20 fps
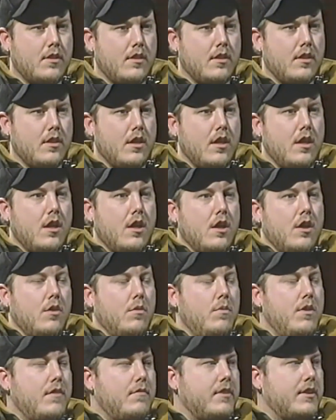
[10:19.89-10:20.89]
maybe like
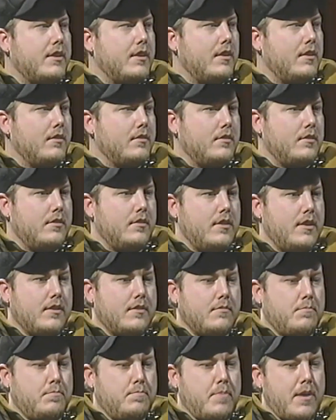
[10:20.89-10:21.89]
we have like a like
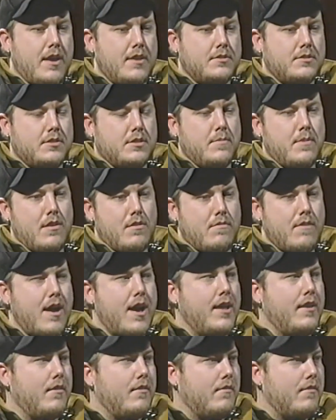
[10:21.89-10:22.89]
bands will submit a
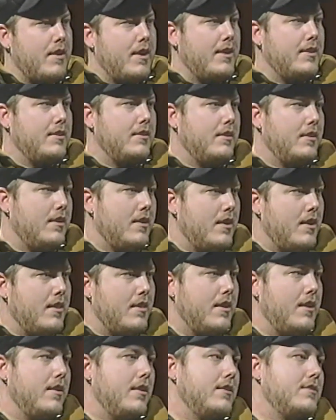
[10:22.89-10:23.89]
rider, right? And
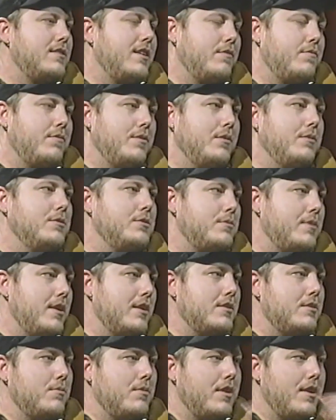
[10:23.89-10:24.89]
then it's like food and
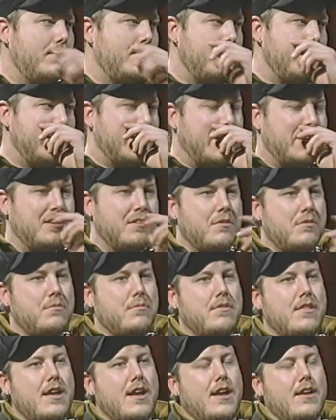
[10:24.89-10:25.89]
drinks or whatever, and you kind of go
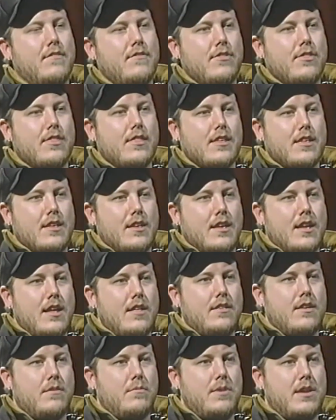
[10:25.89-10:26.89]
through that.
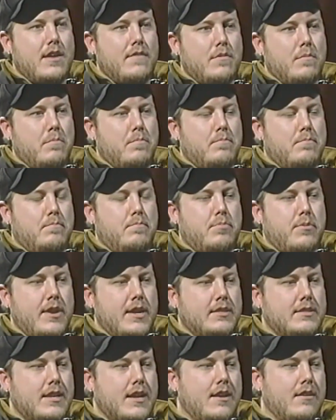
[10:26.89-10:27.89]
And then we have a
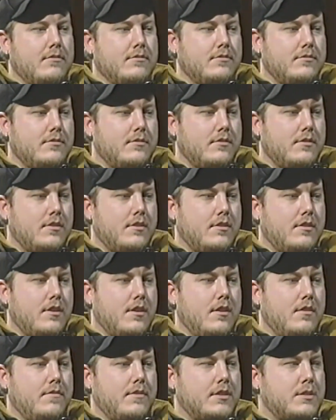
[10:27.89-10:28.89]
breakdown
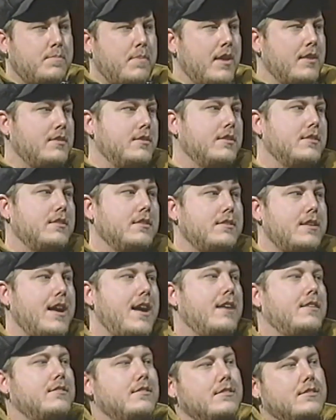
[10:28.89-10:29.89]
of expenses and
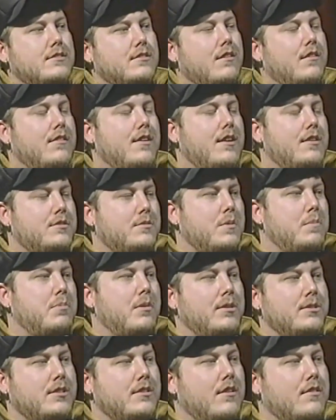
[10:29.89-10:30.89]
taxes and all that. So we
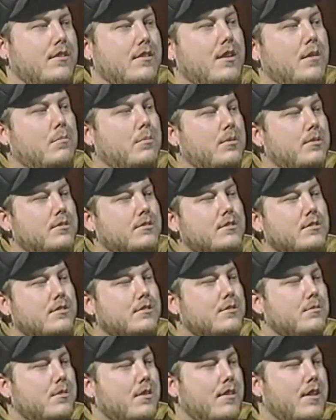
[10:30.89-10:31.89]
punch in all the numbers and
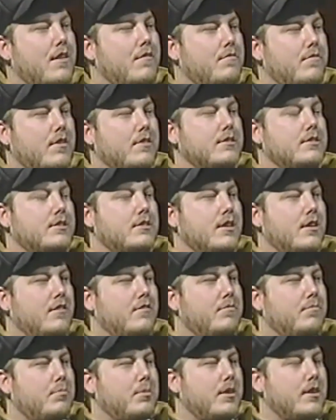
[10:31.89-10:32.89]
do all that fun
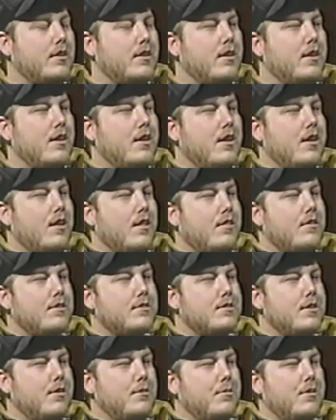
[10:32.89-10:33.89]
stuff. But
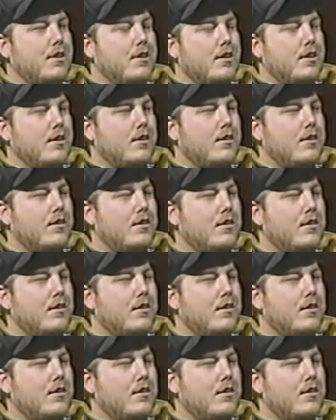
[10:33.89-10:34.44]
there's no uh,